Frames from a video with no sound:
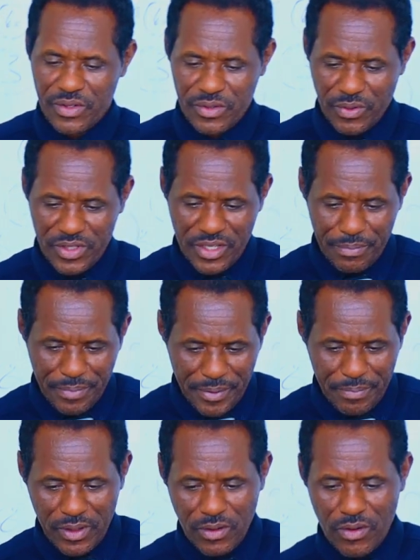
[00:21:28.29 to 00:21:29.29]
when the
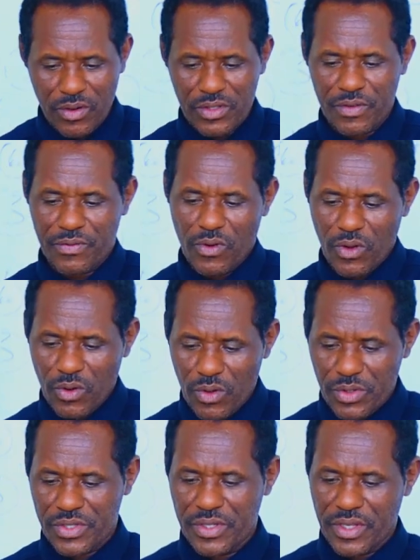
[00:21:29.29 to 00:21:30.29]
people or the
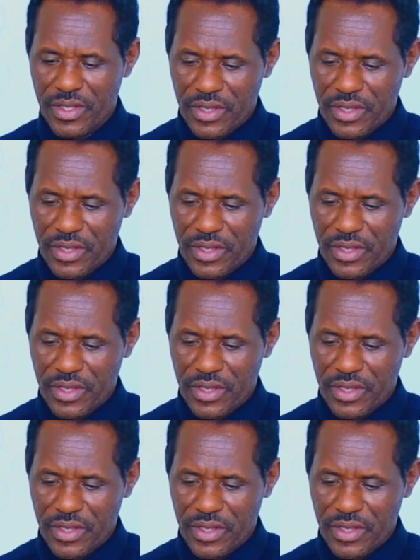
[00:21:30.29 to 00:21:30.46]
followers